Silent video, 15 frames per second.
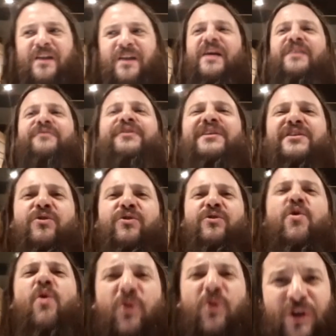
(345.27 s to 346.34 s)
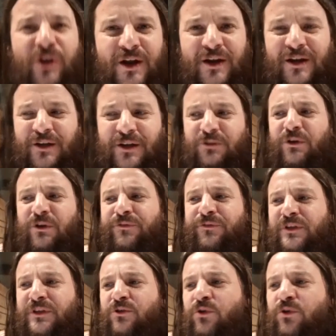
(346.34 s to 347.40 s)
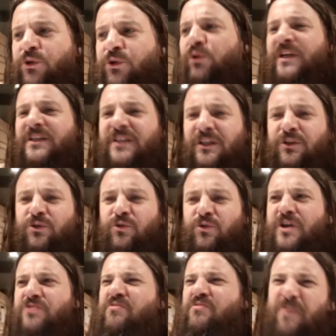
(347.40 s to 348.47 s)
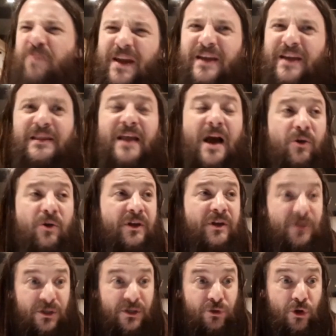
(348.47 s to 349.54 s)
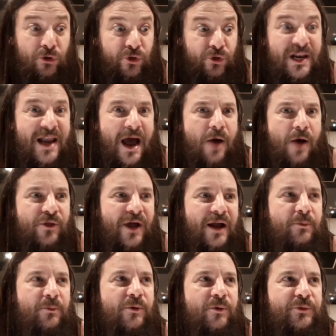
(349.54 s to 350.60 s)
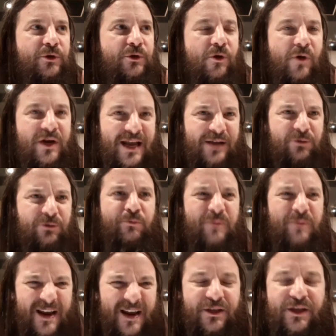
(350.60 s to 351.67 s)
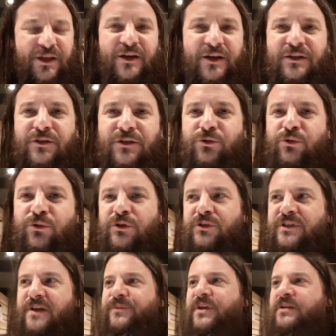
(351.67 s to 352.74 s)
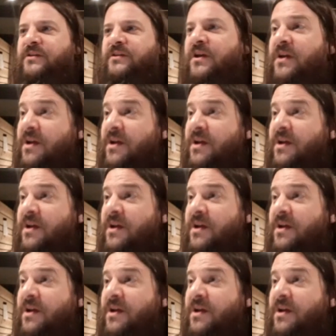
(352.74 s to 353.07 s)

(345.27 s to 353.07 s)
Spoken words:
It feels good. You know, it feels good to listen to it, to play it loud. It's also a loud album. You know, I like to play it here in the studio sometimes.